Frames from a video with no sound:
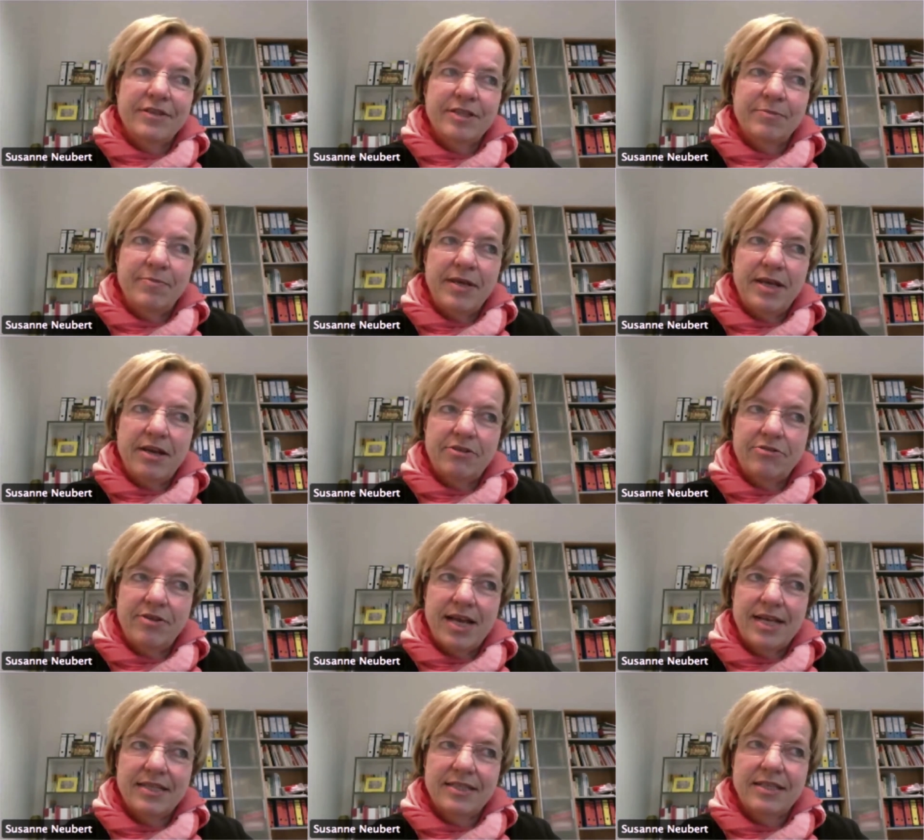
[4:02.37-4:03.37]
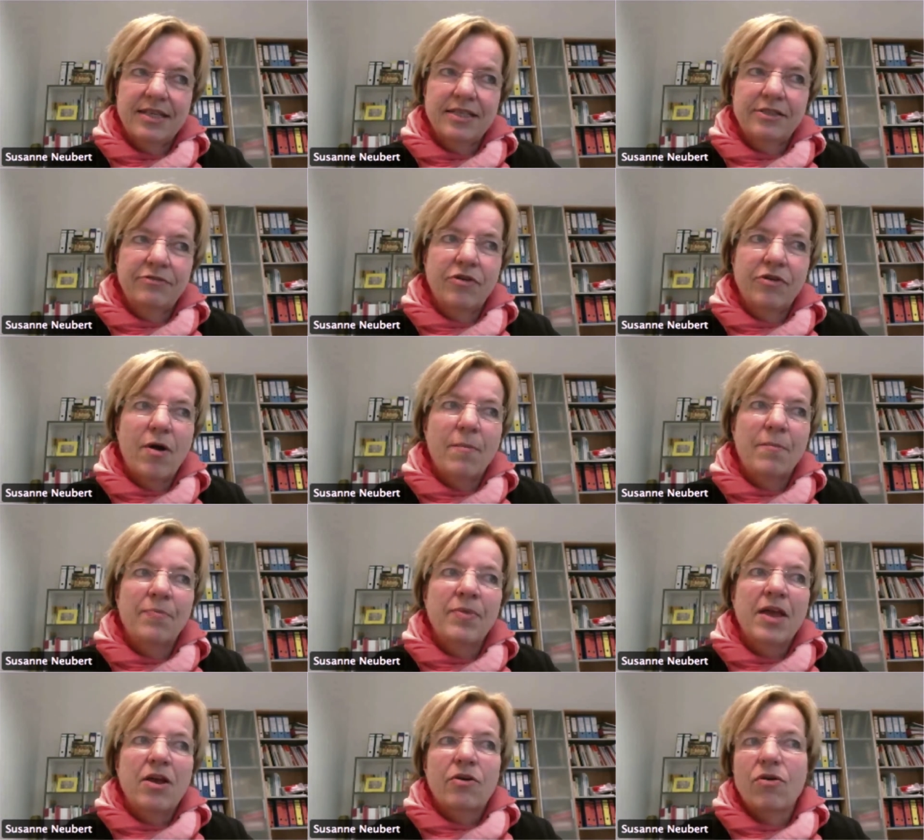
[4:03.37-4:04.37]
experiences from
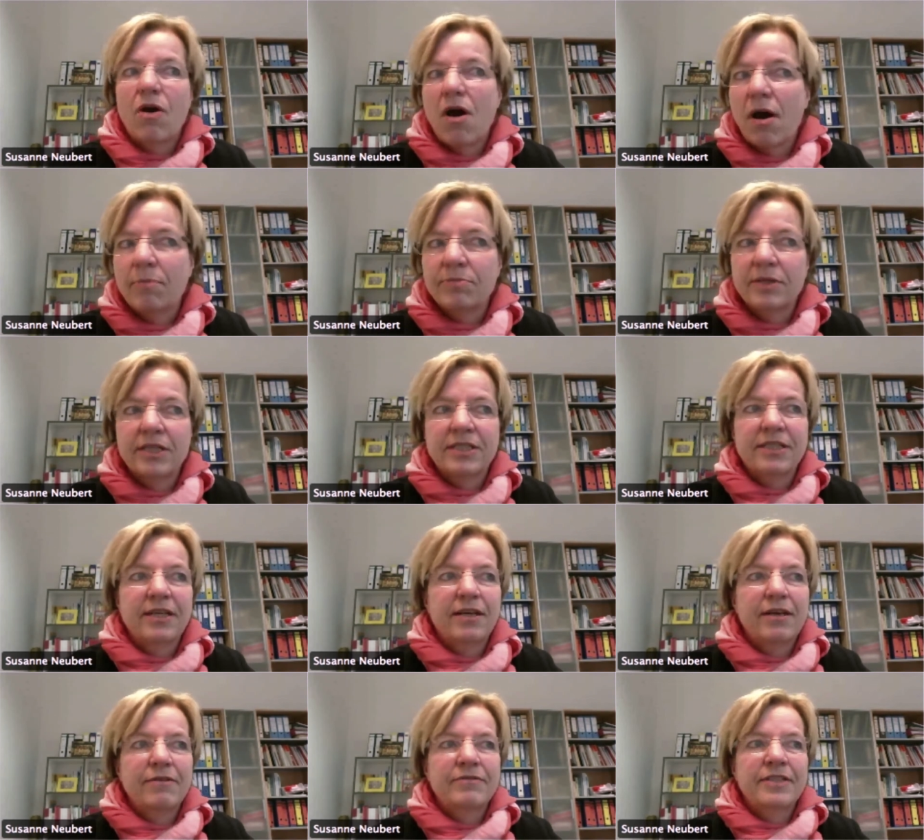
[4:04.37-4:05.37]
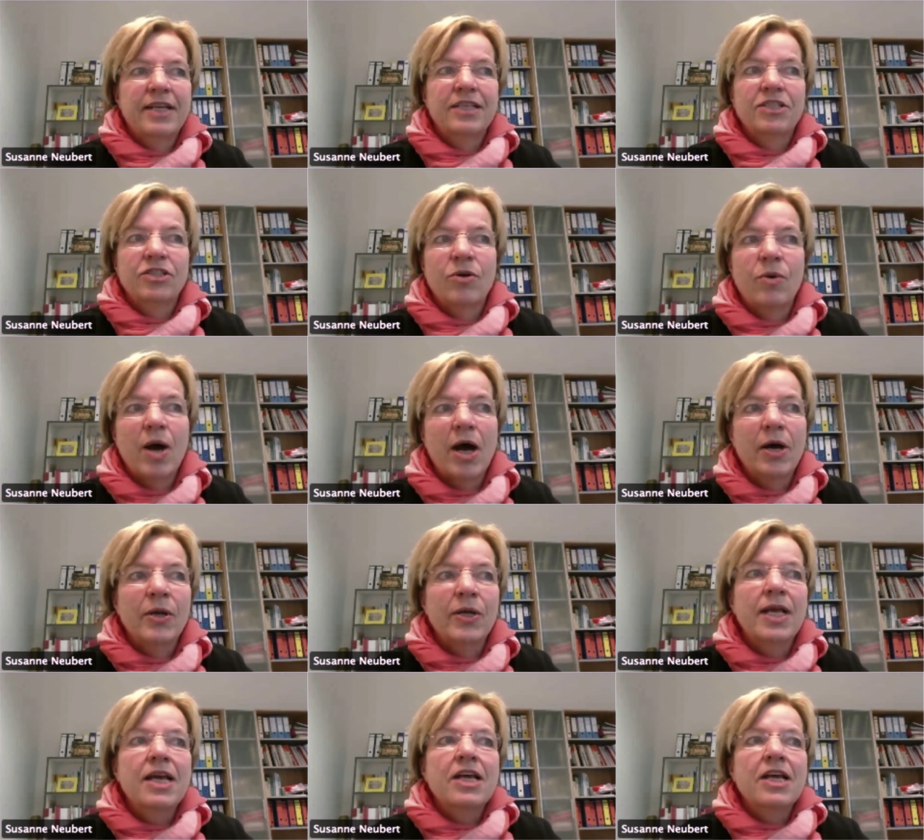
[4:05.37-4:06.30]
cooperatives and so on.